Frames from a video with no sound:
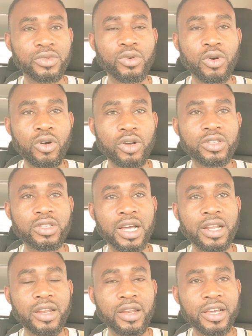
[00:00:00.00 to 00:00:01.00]
to cut
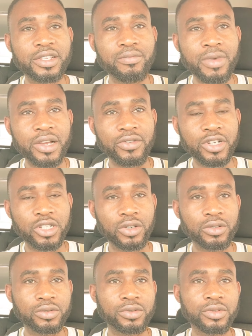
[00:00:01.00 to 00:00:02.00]
down net
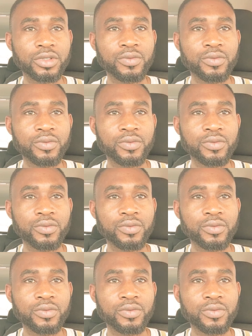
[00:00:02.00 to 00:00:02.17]
migration.